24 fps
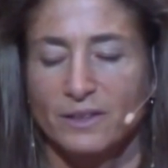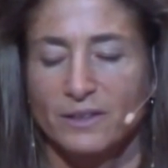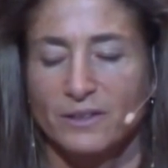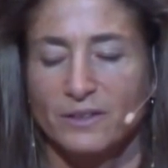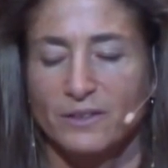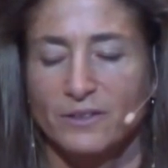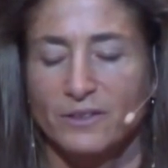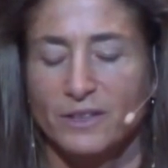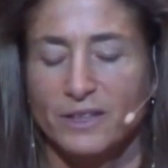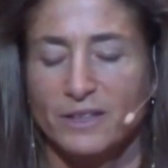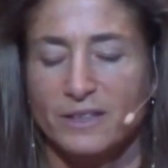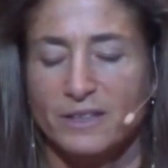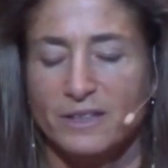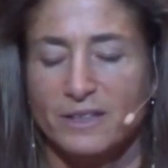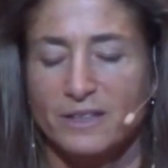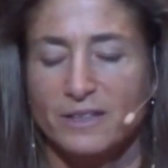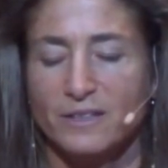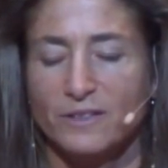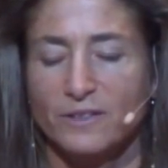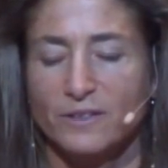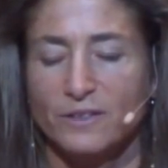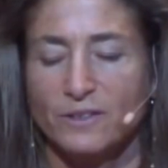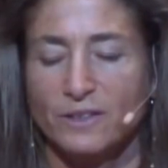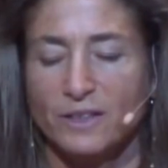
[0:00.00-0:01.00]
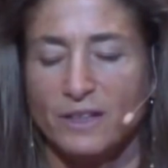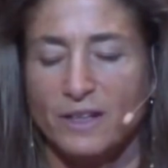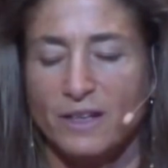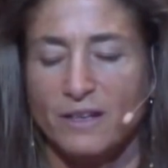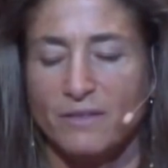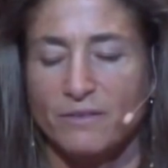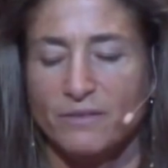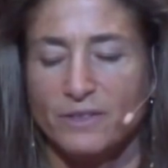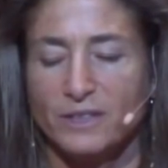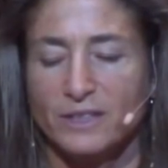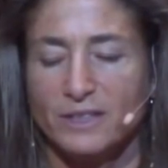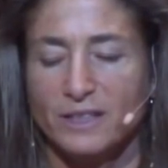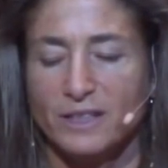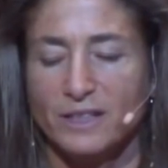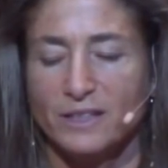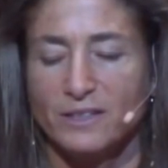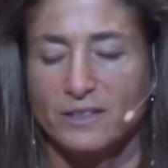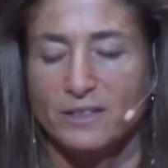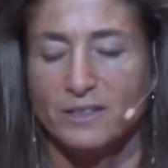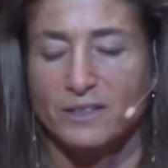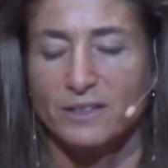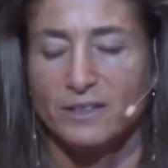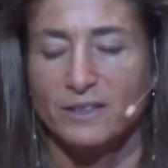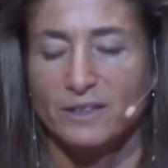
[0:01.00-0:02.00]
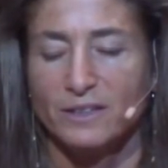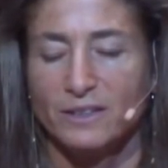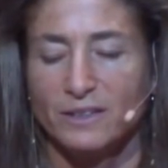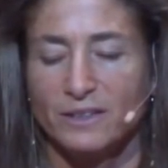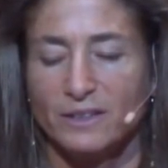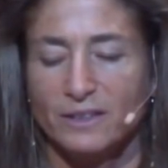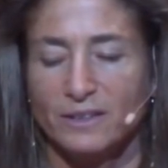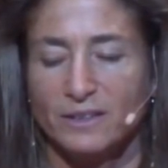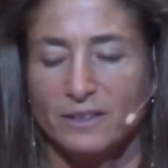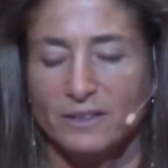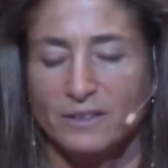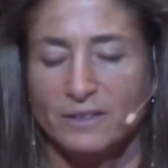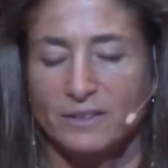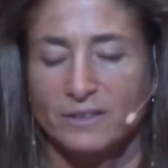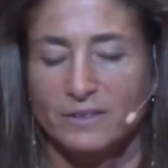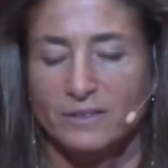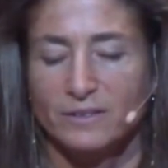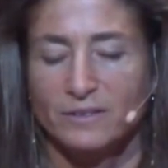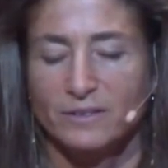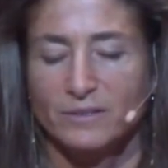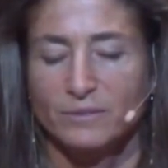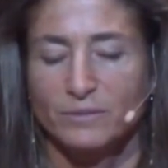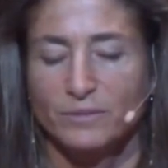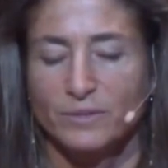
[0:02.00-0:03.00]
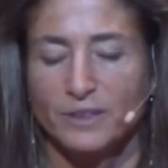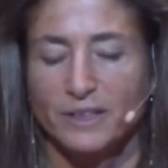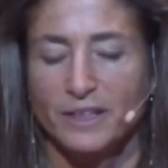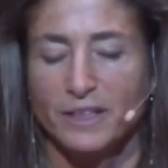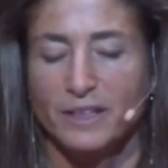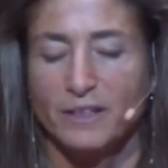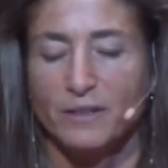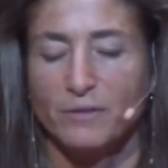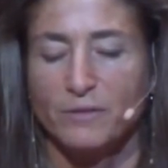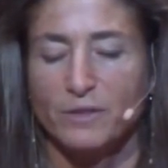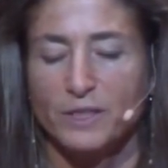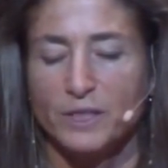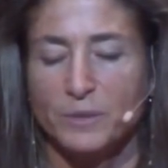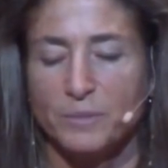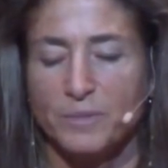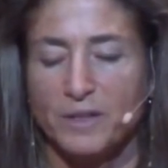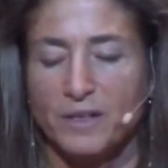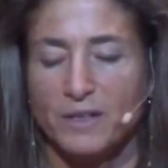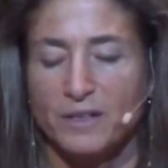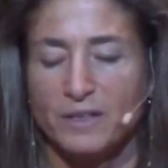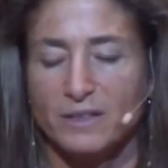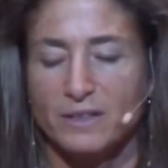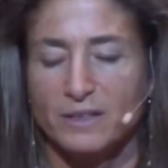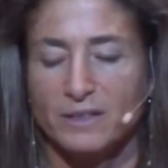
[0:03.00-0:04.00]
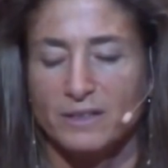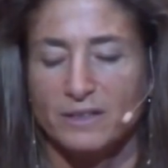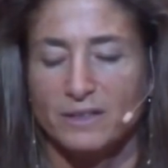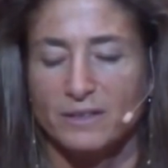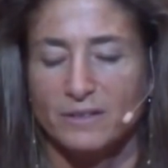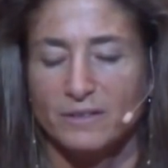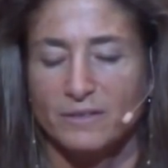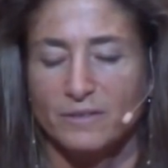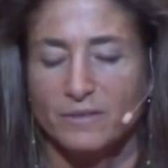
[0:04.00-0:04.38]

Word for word: Do you try to steer the conversation, plan a response?